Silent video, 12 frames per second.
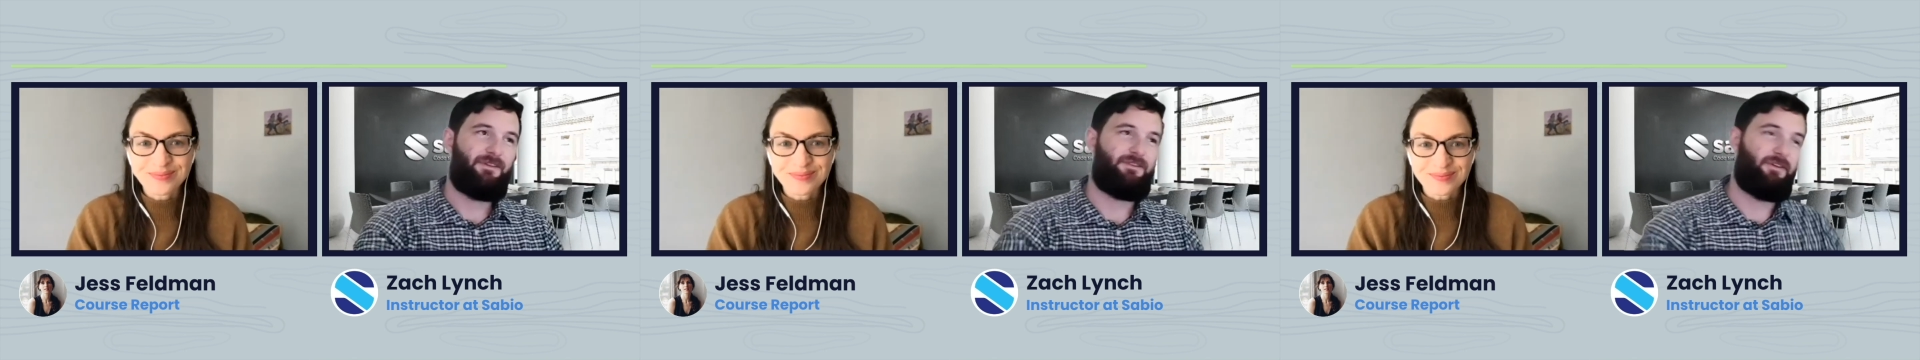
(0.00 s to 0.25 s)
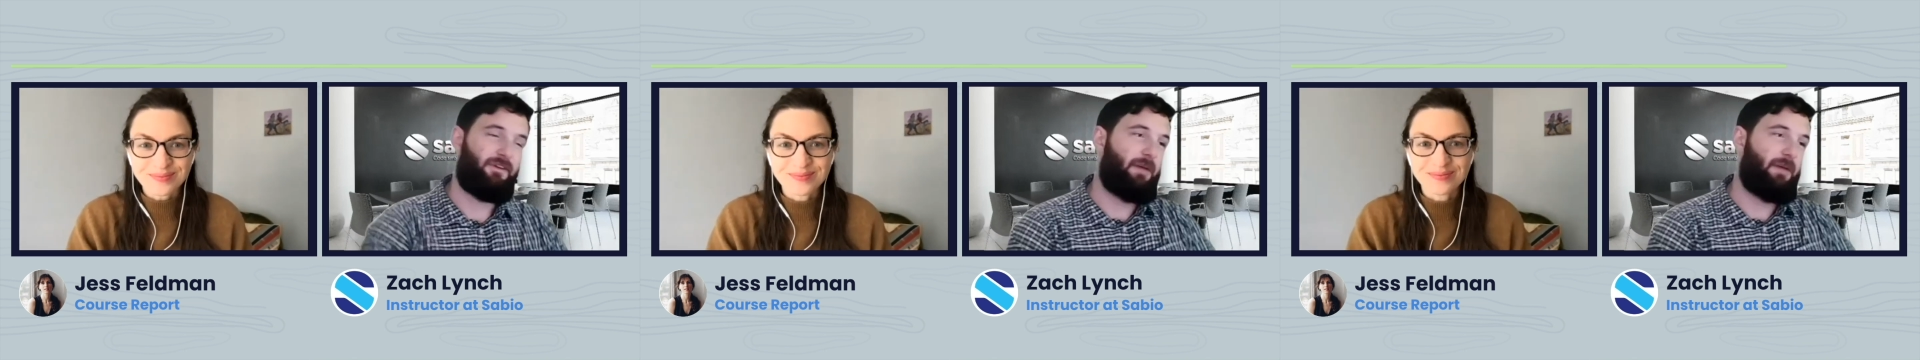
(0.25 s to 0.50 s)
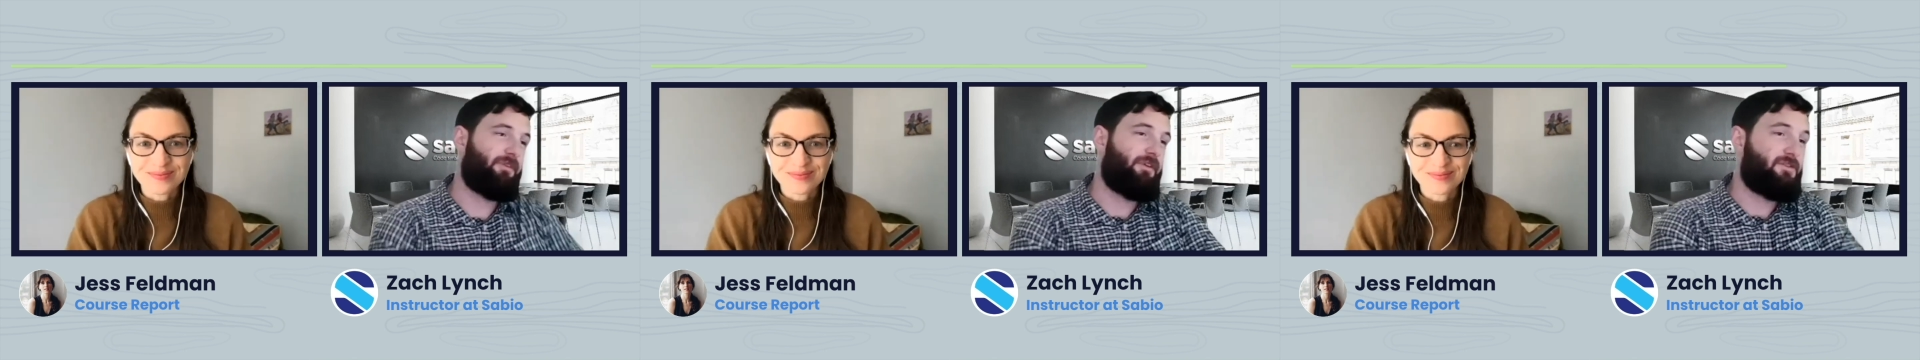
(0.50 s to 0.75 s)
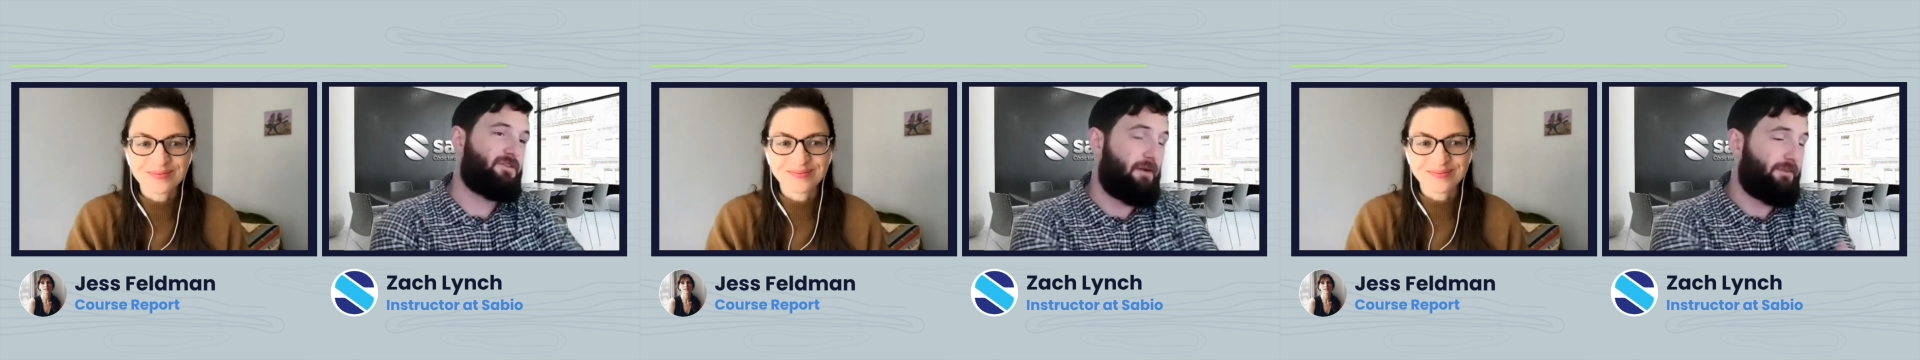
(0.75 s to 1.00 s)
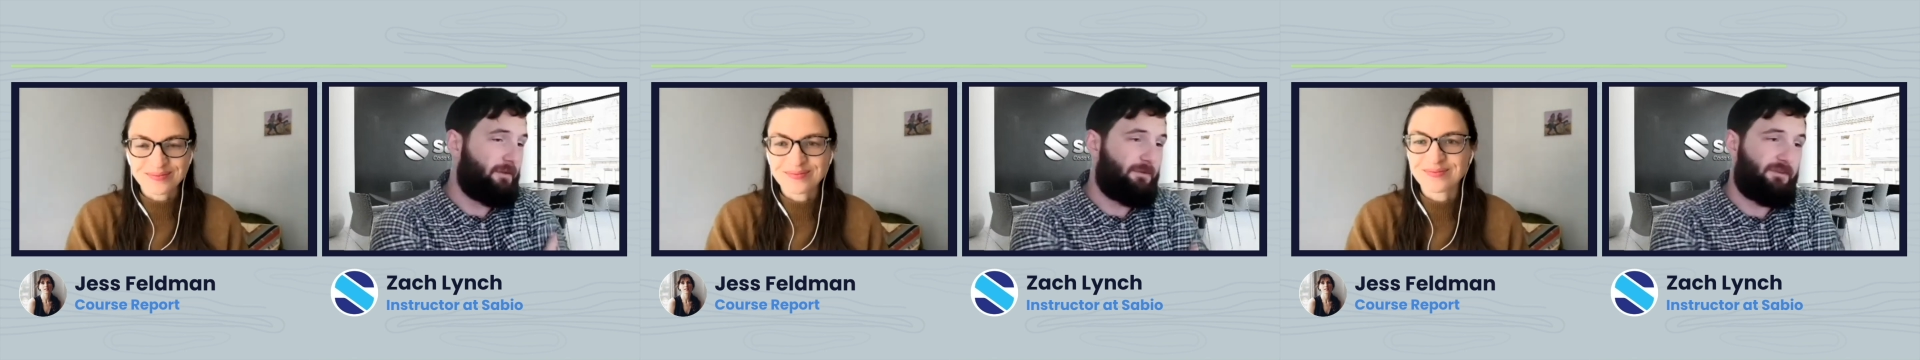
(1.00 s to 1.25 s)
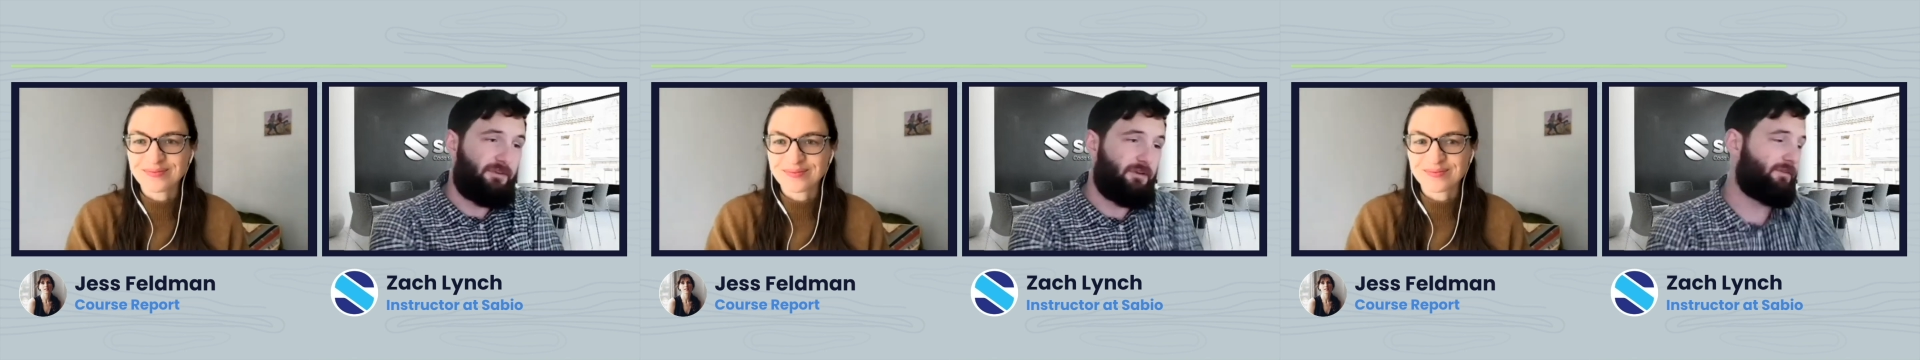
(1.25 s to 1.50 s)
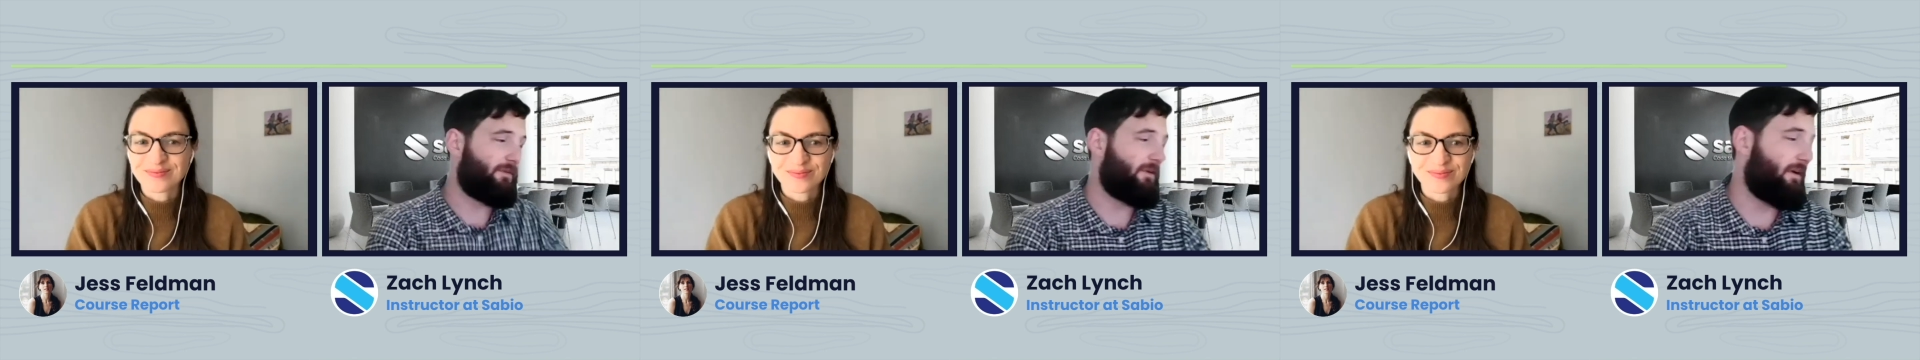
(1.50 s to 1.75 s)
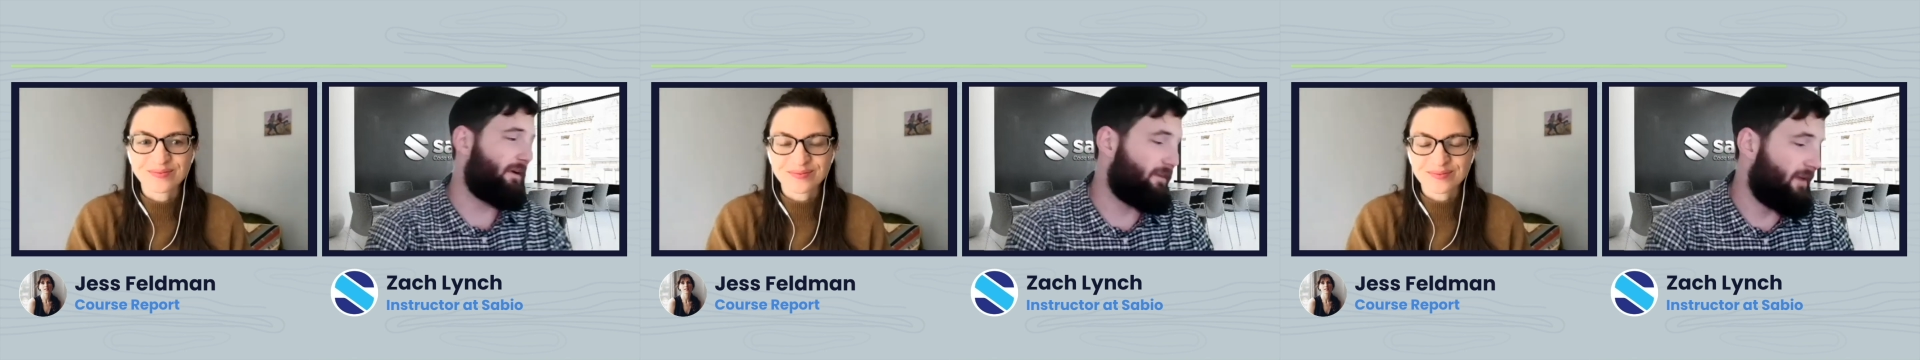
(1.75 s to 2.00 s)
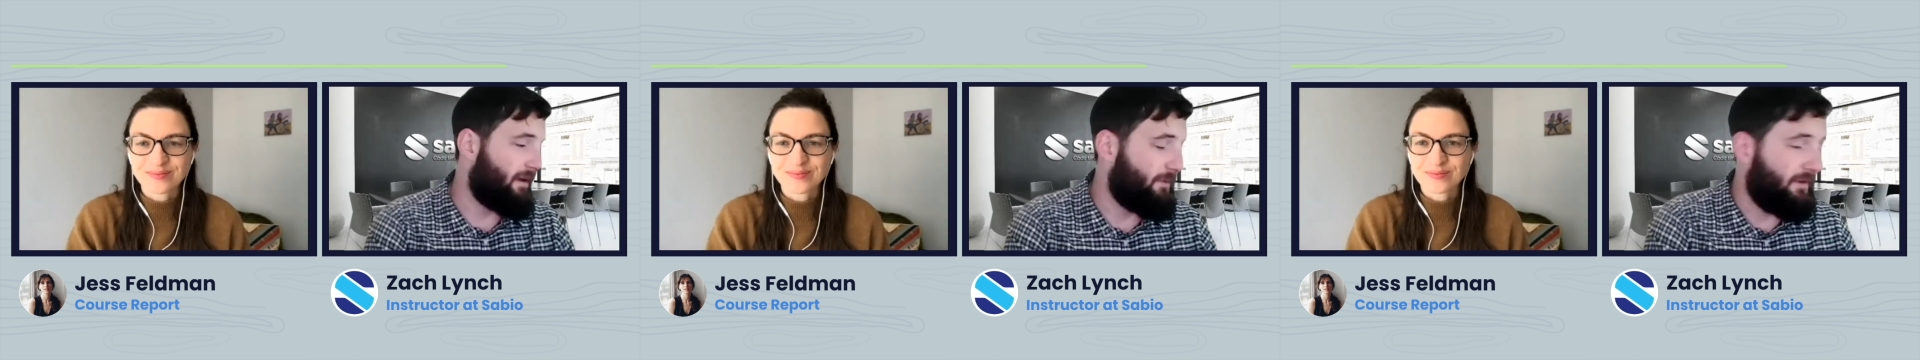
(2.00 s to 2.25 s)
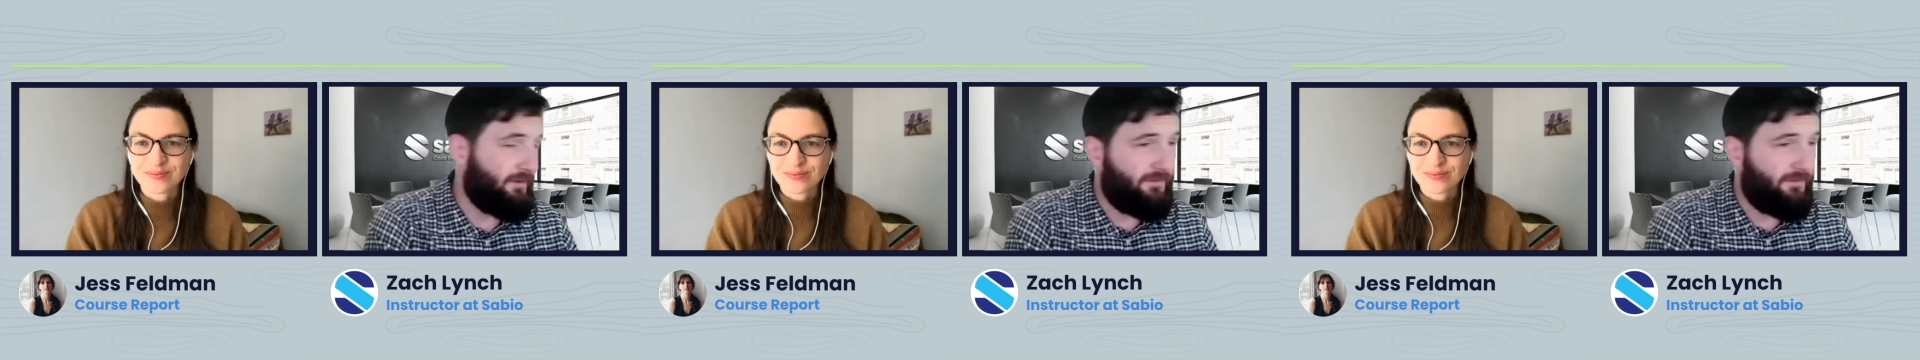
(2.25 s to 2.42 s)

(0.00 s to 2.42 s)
Speaker 1: Sure, absolutely. JavaScript is used for exactly what I